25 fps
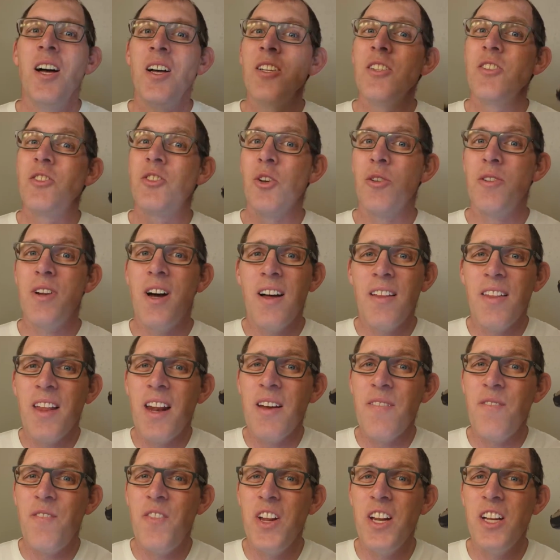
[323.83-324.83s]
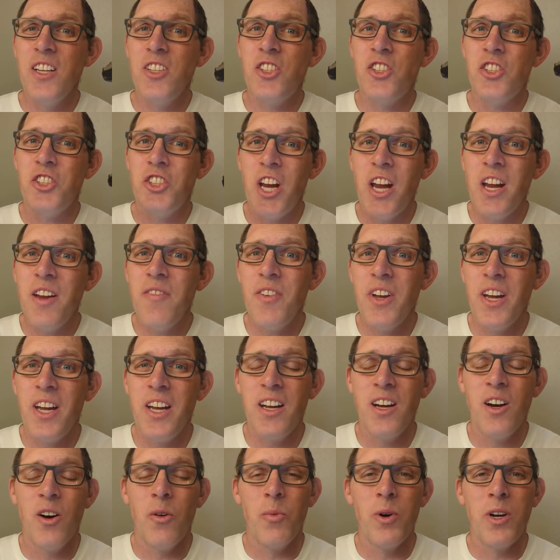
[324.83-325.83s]
So now that I've finished
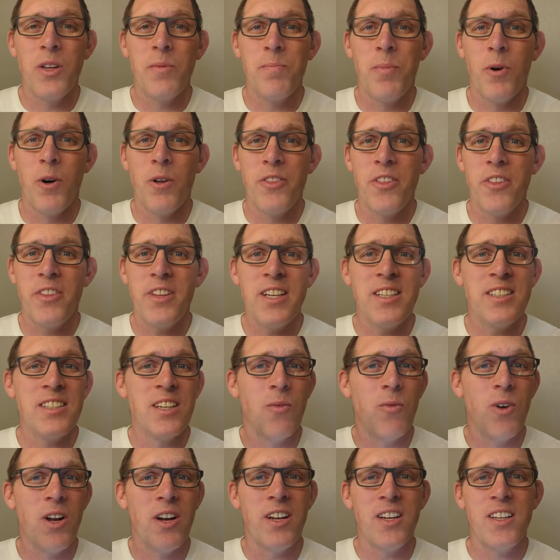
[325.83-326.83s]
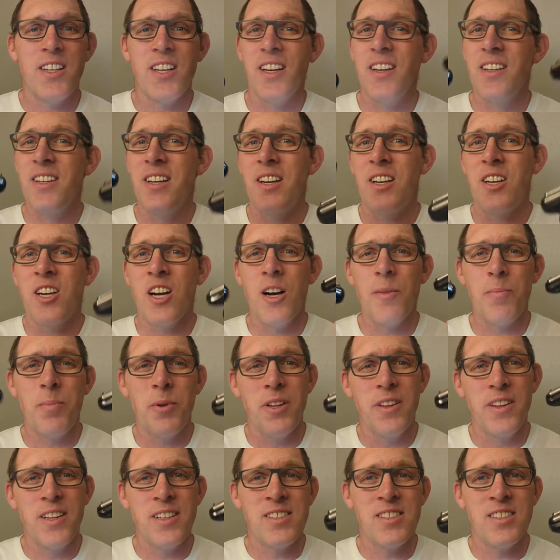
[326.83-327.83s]
shaving with both of these, I wanted to tell you a
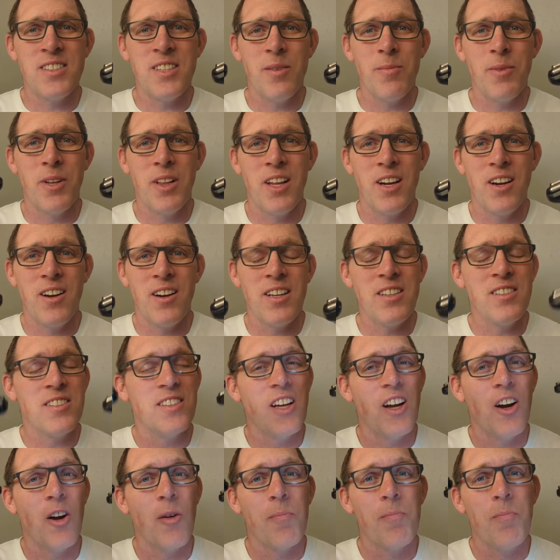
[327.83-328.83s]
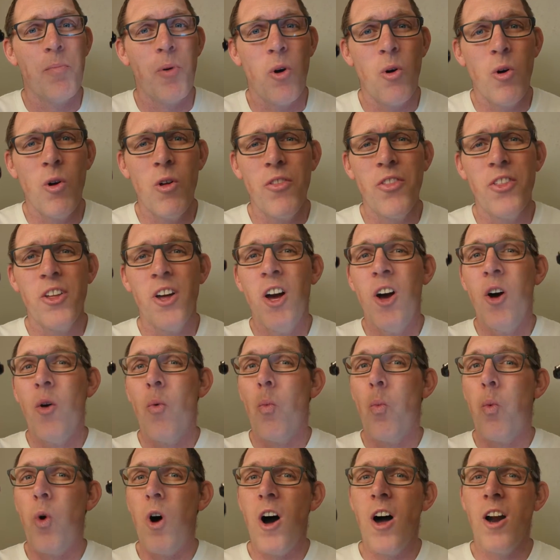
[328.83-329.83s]
couple of the similarities. They're both
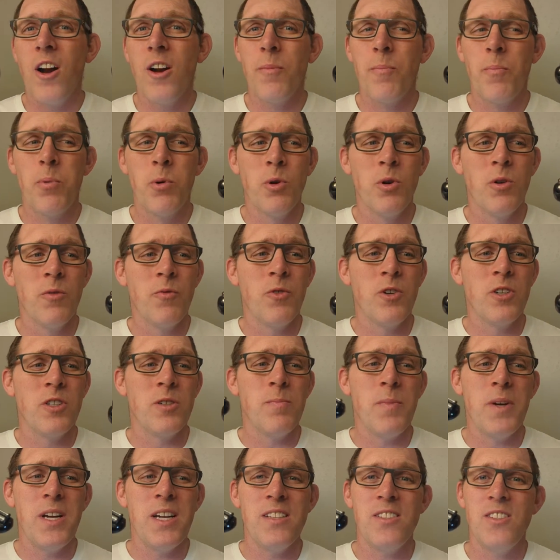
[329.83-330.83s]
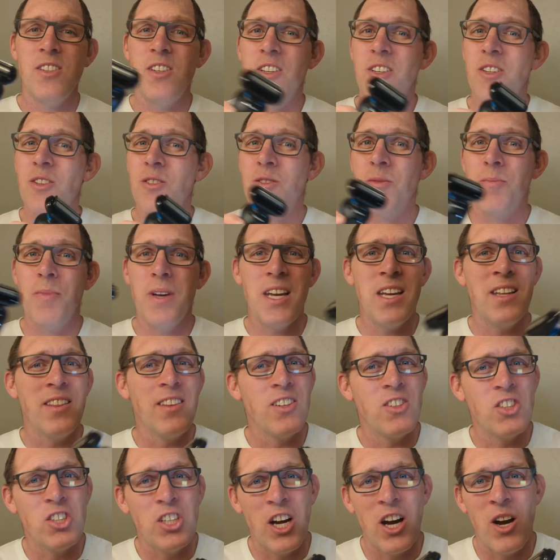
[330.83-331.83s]
waterproof, which means you can use them in
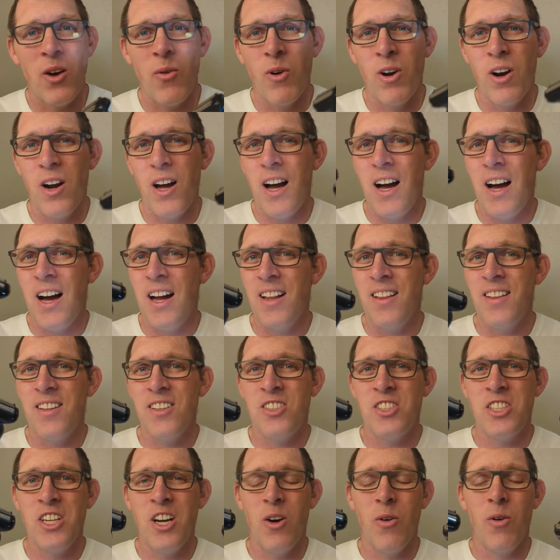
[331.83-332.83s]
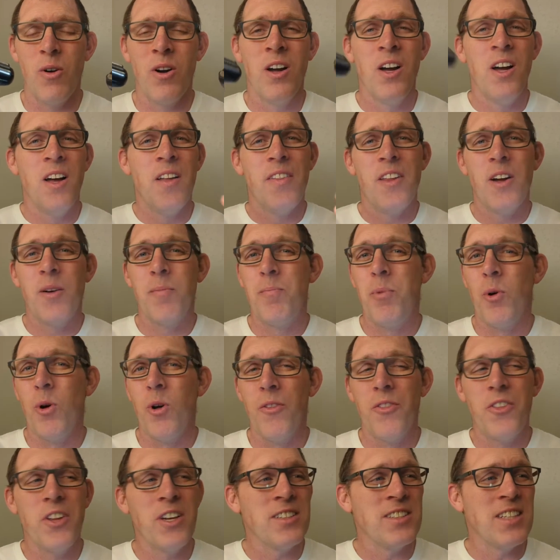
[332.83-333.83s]
the shower, out of the shower. They're
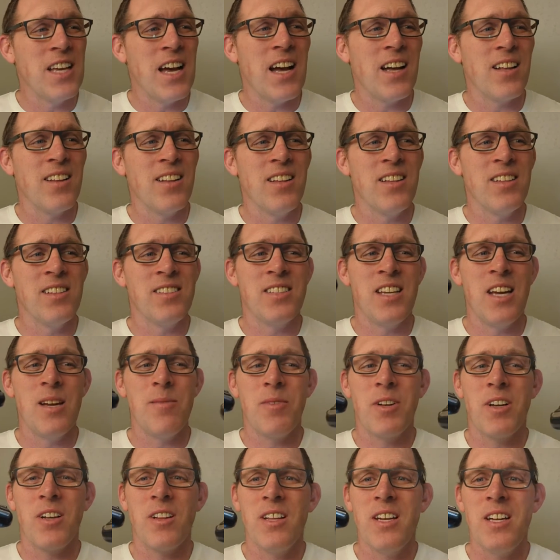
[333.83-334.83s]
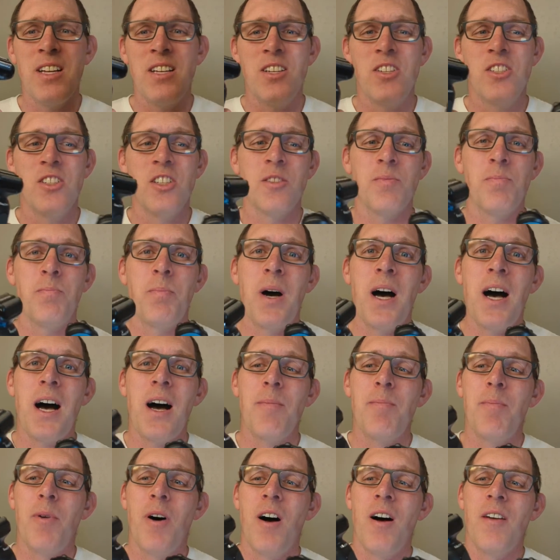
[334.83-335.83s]
both exactly the same to clean. You just
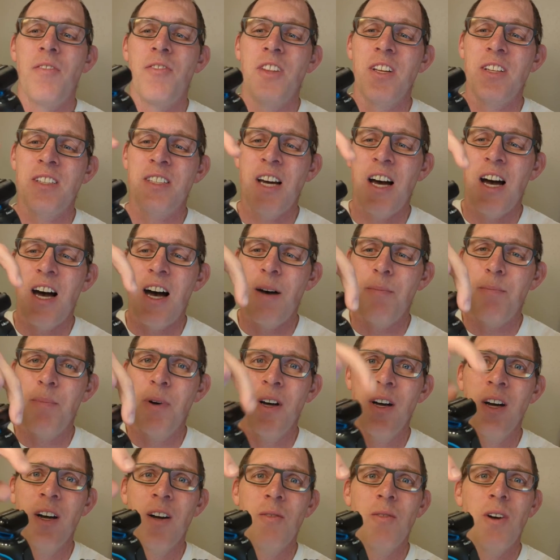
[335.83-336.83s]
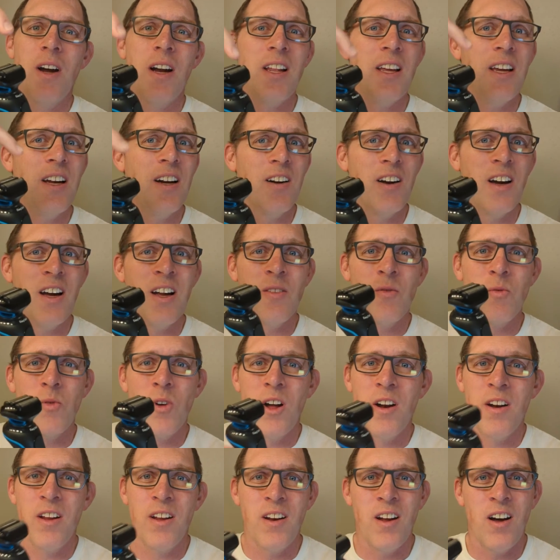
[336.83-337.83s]
pop off the top right here and
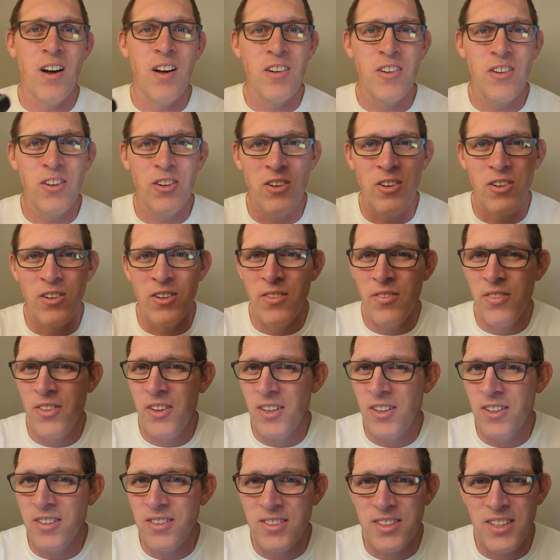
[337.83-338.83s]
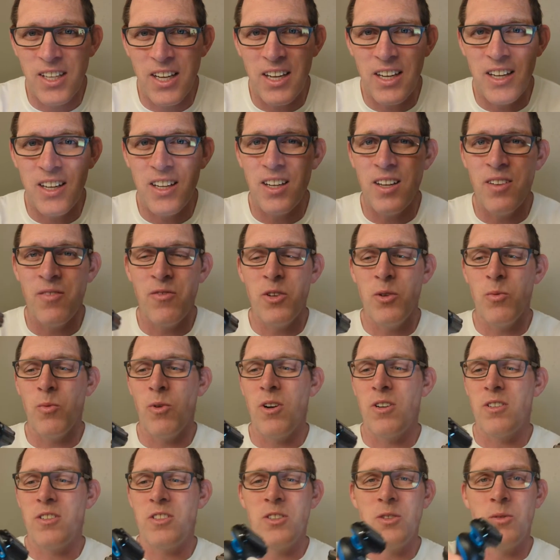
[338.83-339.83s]
run it under the sink if you
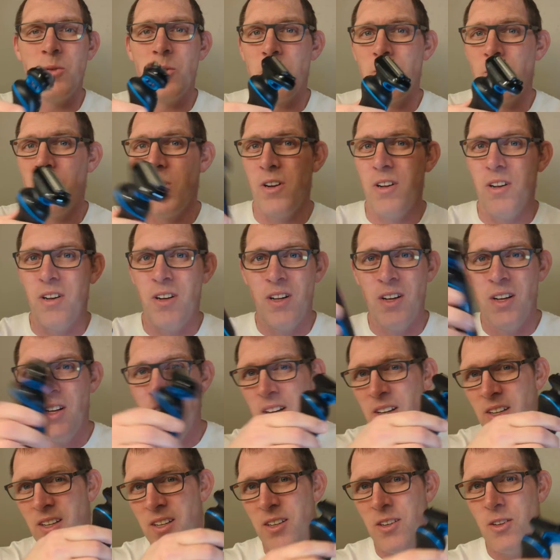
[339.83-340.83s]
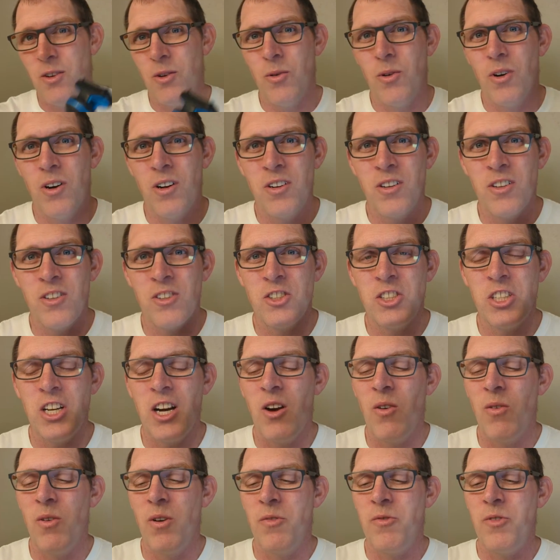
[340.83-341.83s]
want to, or run it, you know, under the
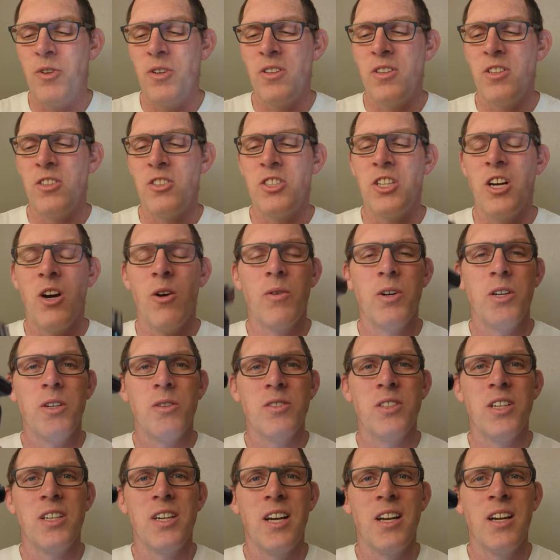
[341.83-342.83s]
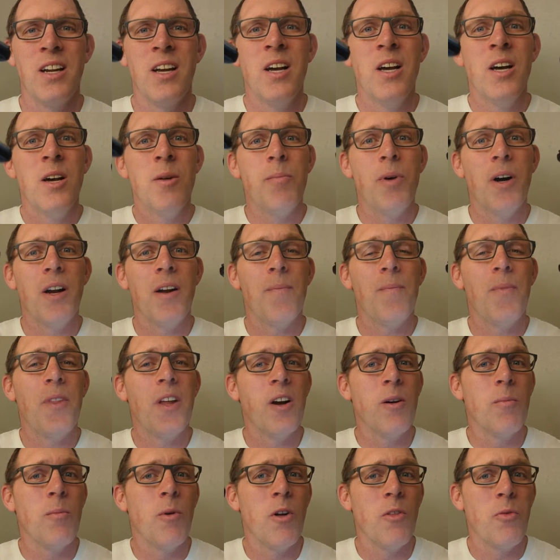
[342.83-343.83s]
shower if you're in the shower using it. But
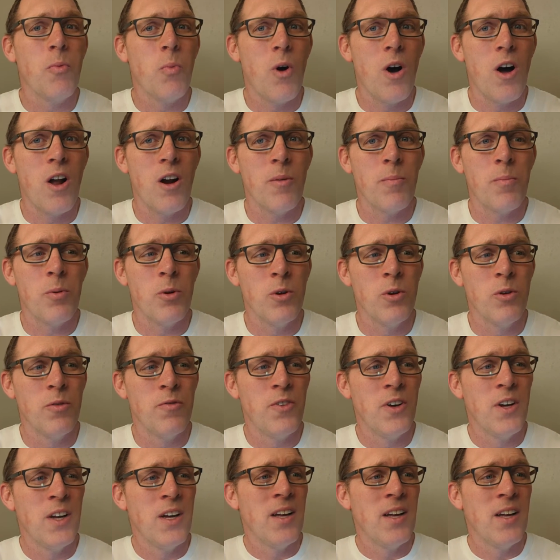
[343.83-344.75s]
they're both waterproof